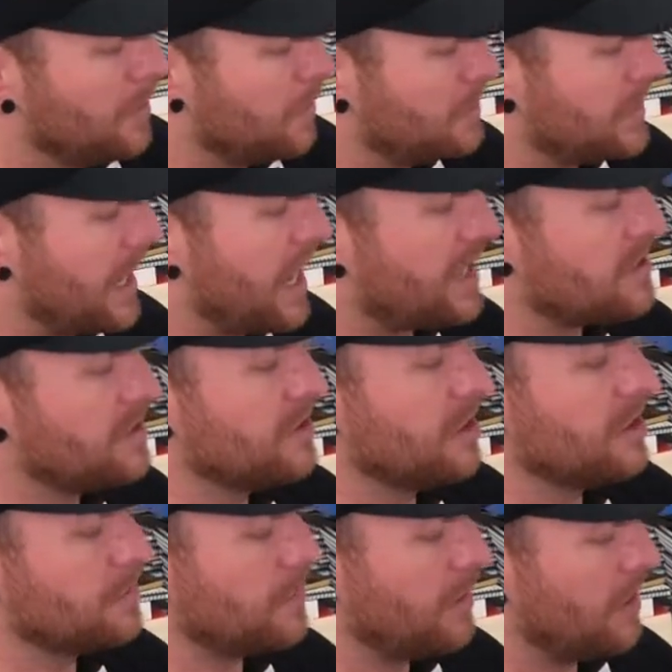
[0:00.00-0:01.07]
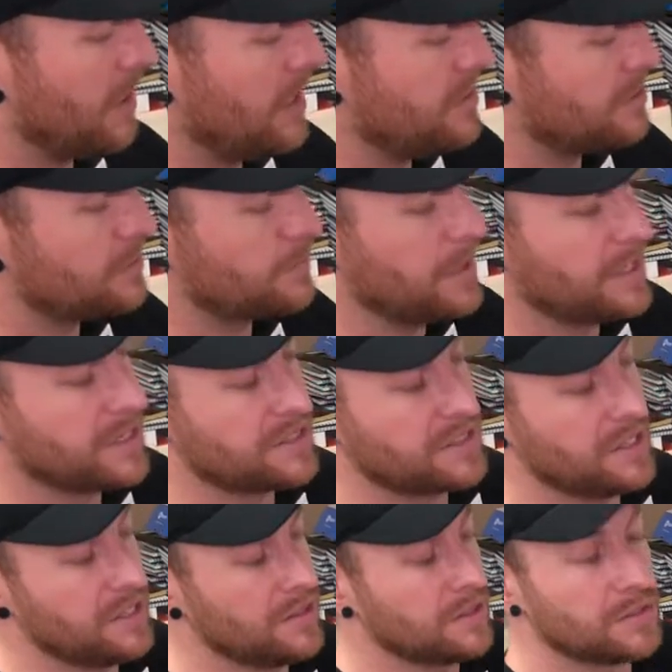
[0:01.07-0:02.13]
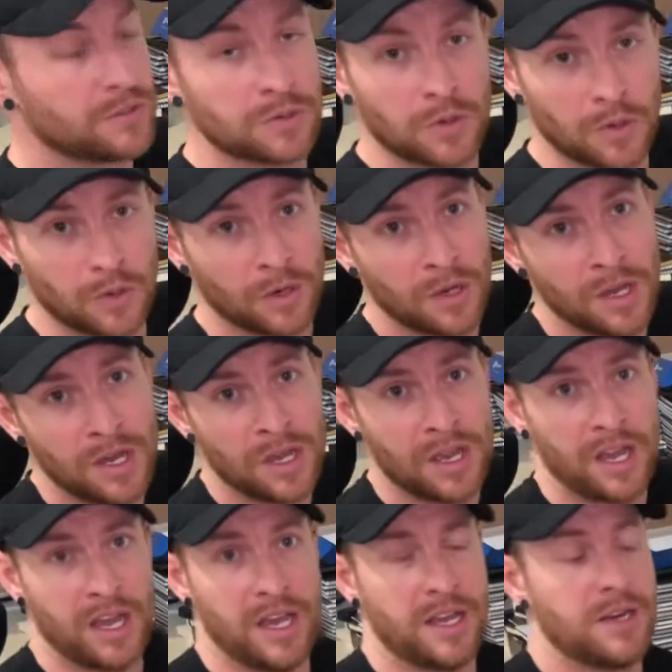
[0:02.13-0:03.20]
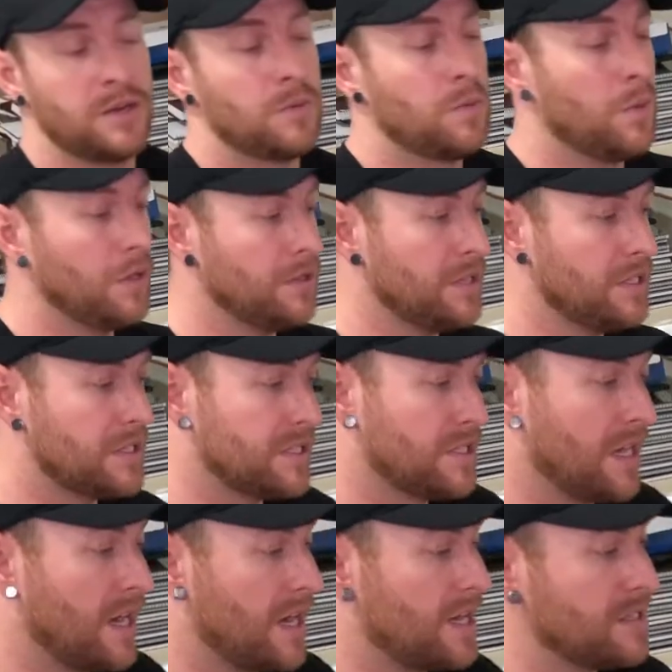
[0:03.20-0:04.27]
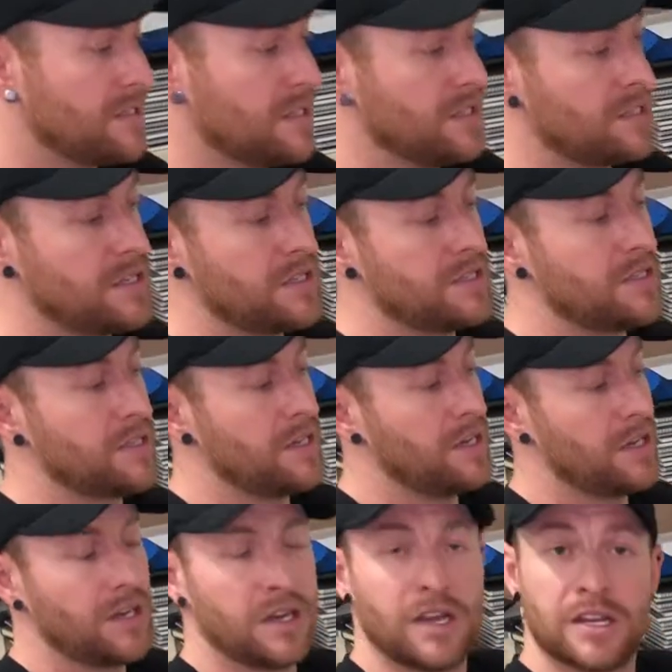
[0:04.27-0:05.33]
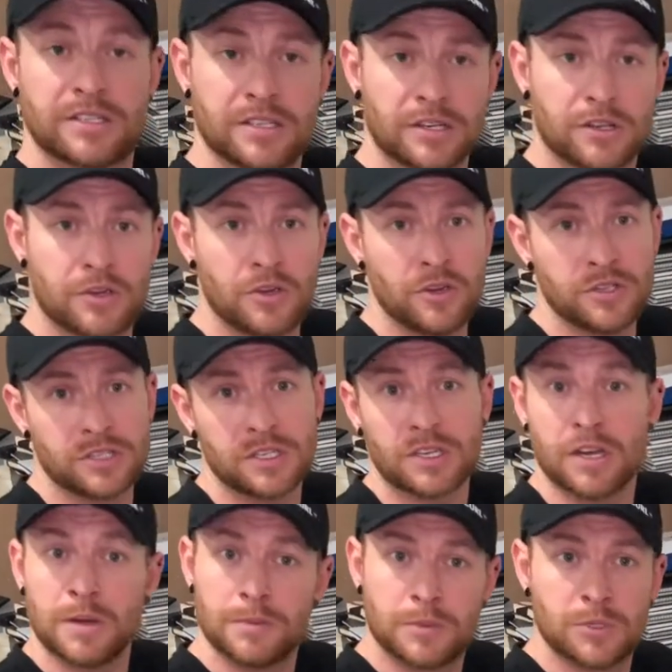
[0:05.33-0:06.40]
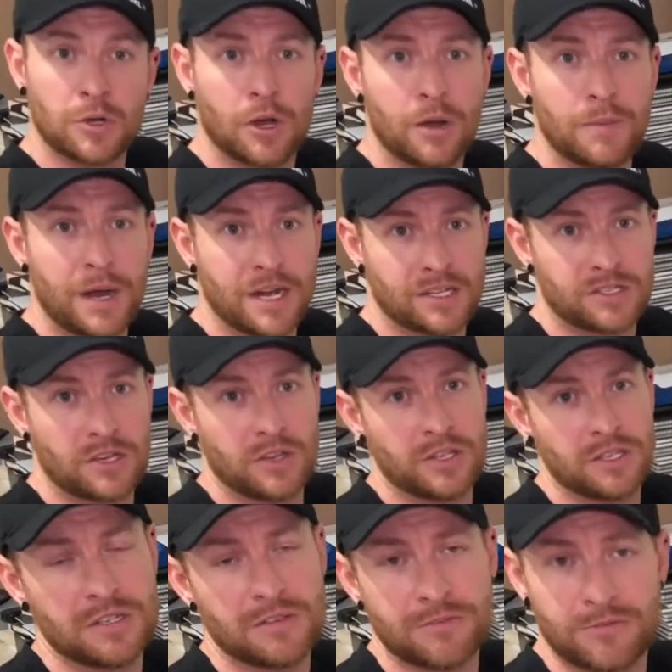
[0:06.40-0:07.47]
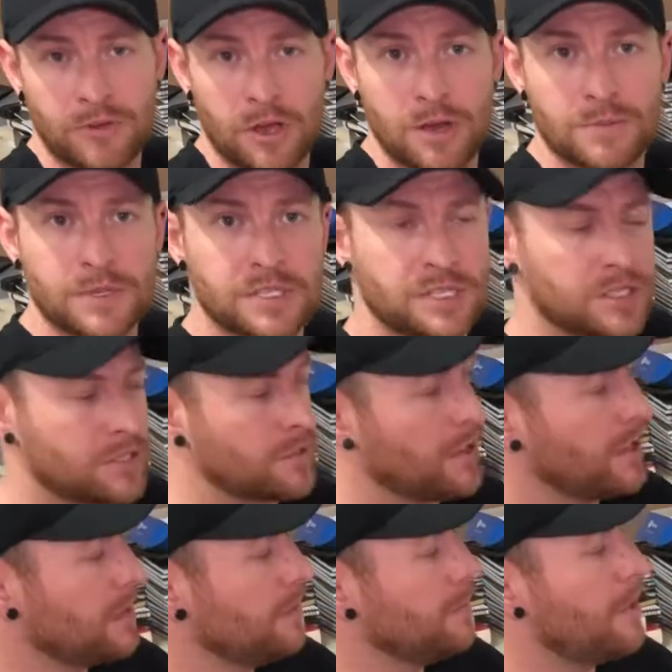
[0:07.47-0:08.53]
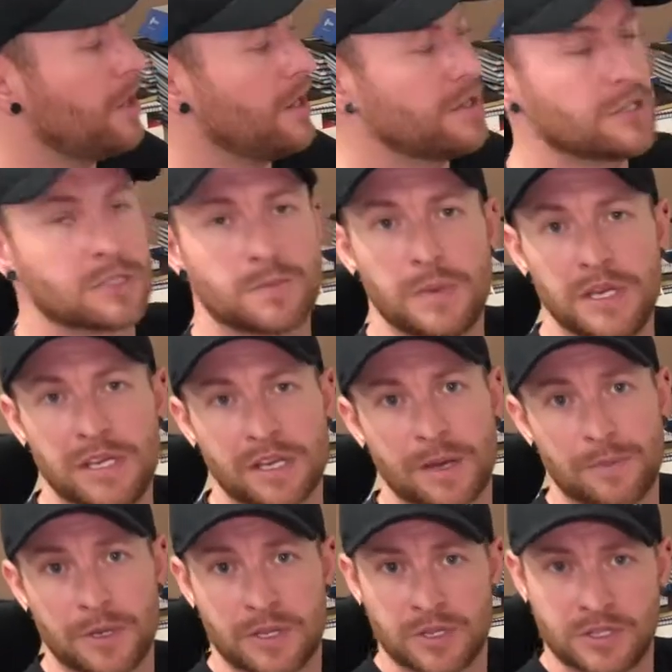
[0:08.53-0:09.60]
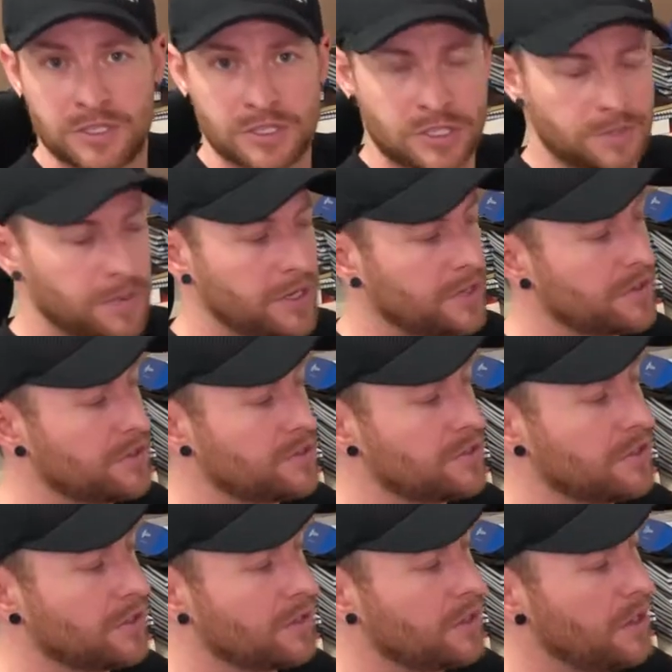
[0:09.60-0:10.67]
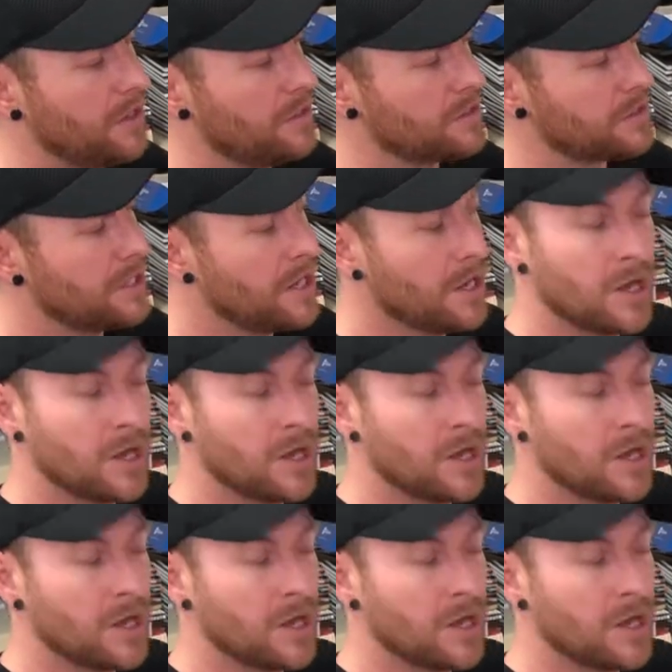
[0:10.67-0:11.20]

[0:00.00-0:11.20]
which actually goes behind your speakers in the door. And what this does is it's an acoustic absorber. So a foam that sits directly behind your speaker because your speaker is so close.